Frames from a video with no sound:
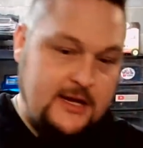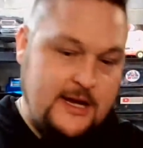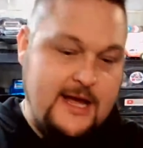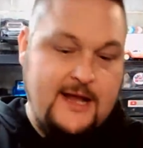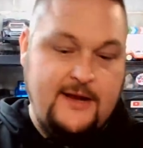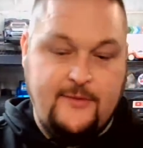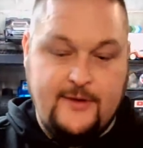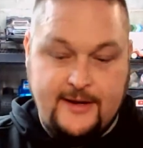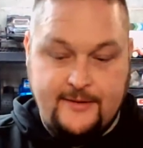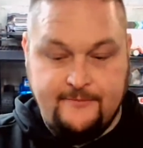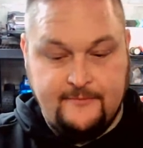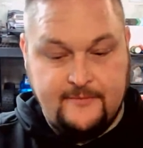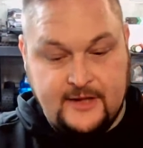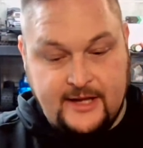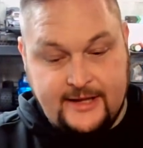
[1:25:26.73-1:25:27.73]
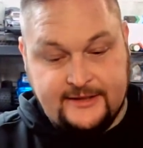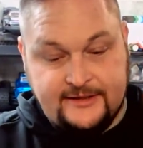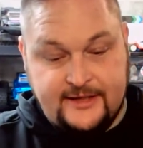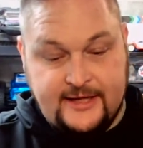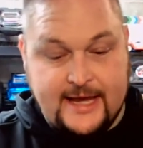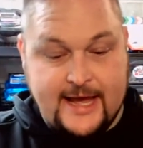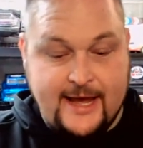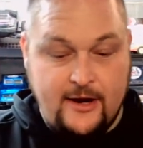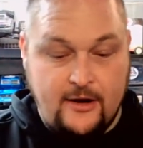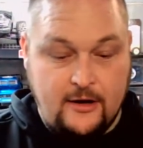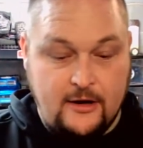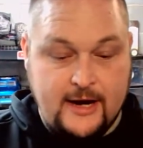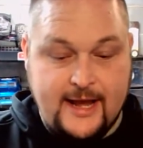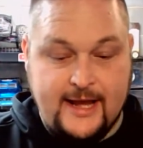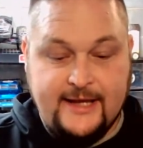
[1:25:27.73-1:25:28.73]
Anyway, it's the
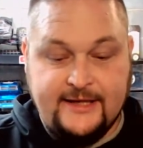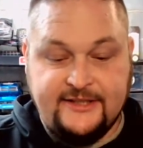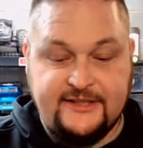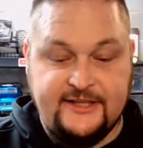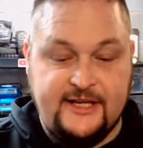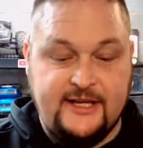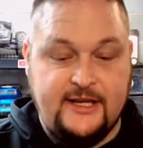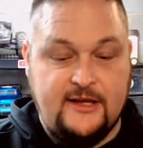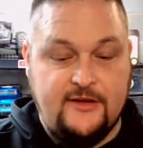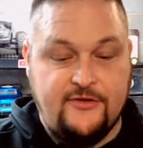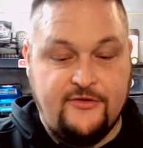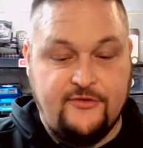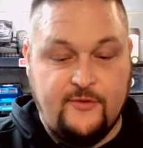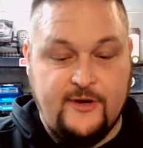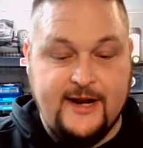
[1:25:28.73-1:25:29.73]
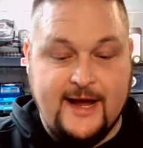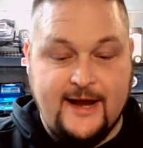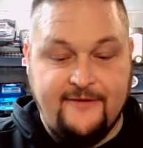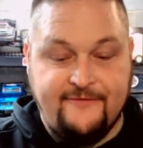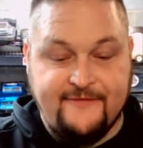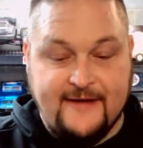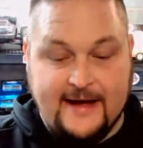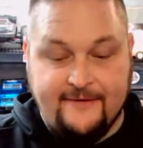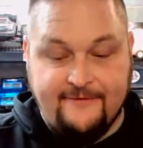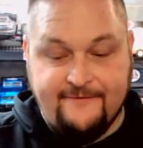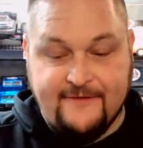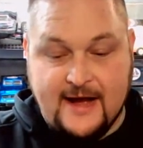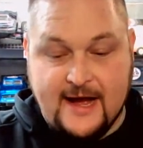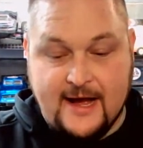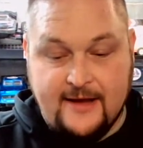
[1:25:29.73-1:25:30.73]
ARA
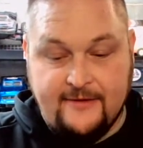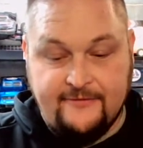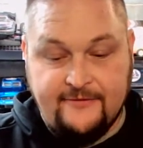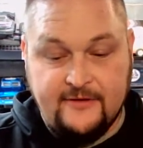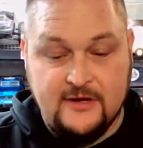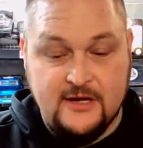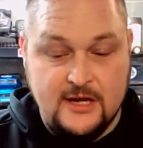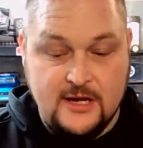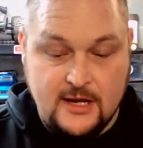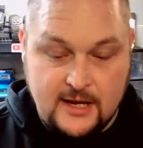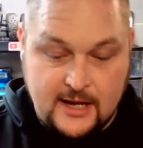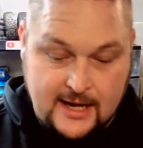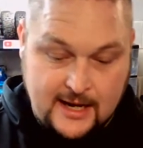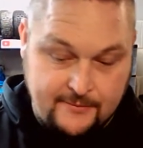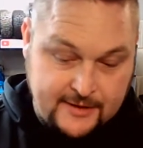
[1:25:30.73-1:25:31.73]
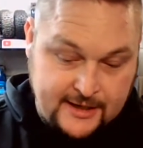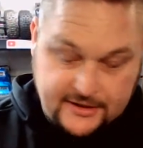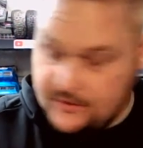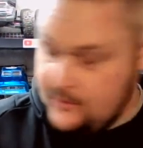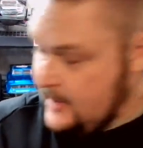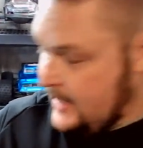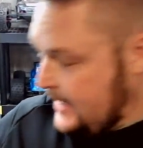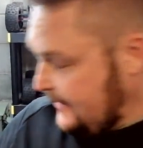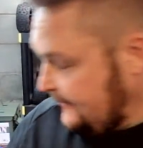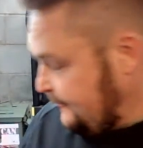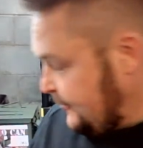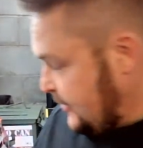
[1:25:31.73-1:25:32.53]
C3955. They do have